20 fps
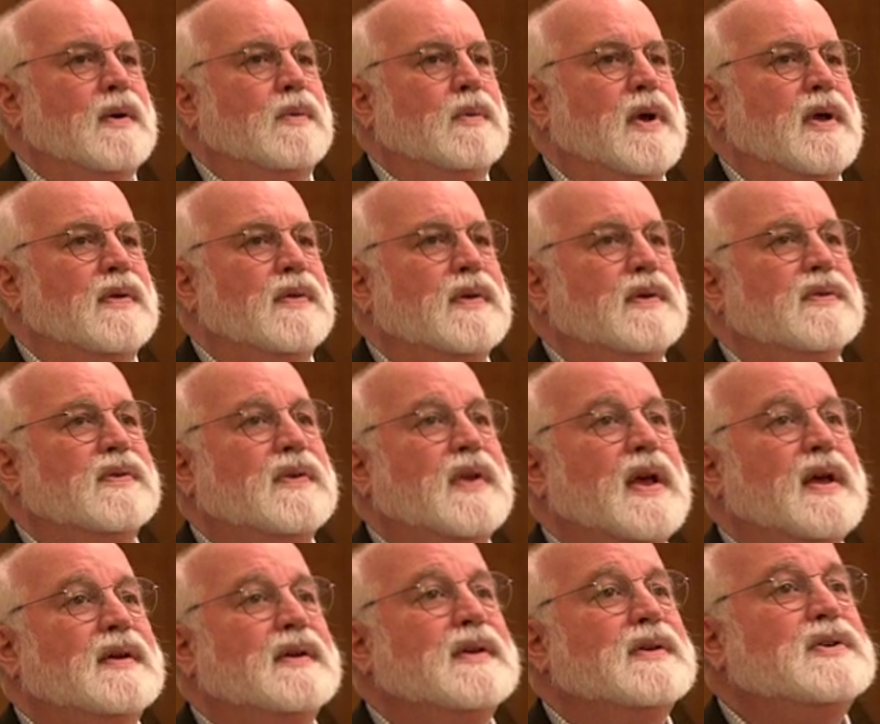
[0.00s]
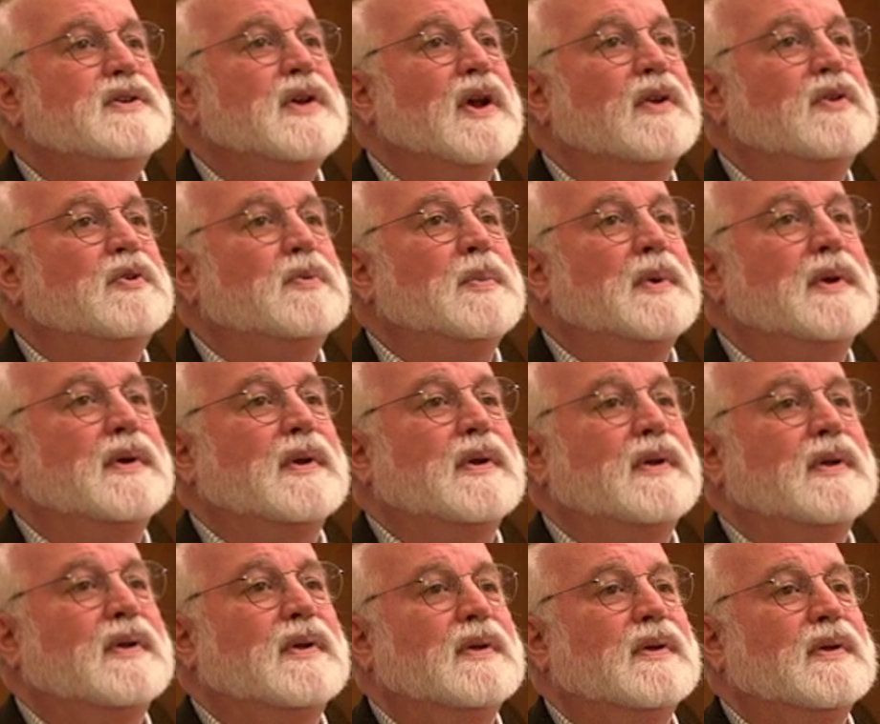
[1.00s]
rather than stand in judgment
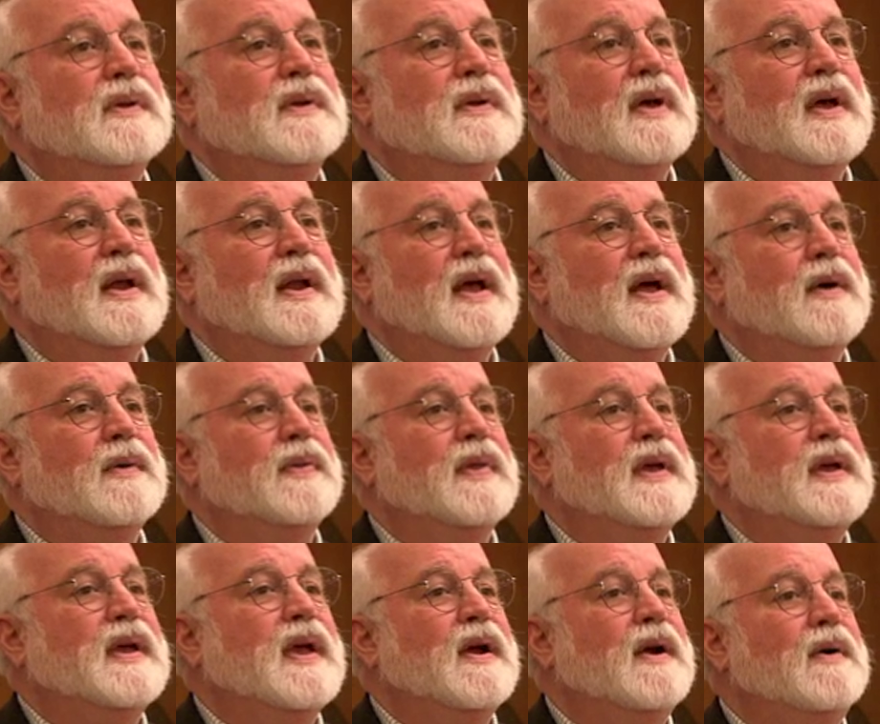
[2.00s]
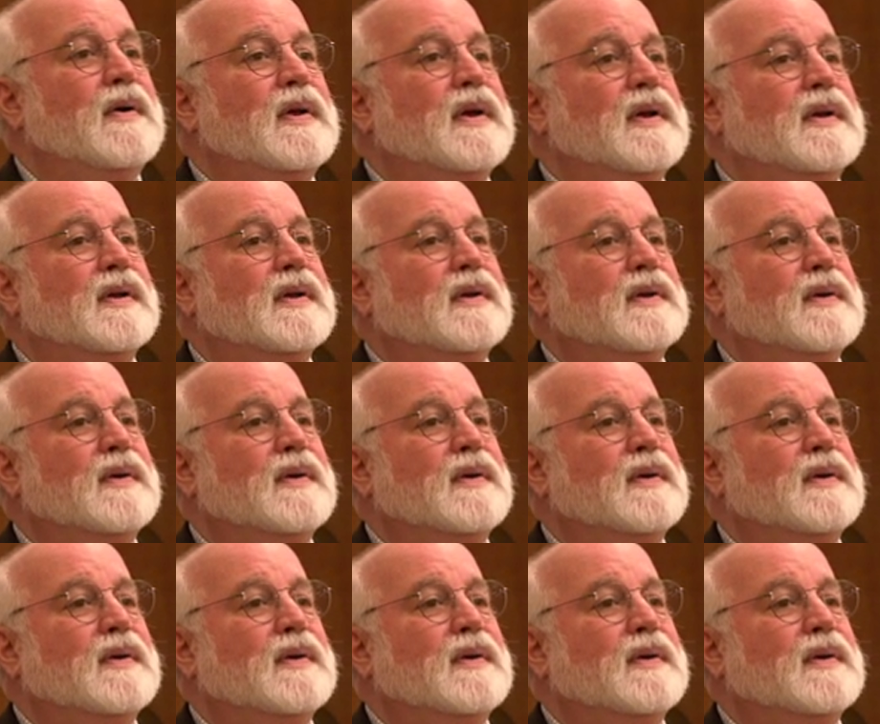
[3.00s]
at how they carry it.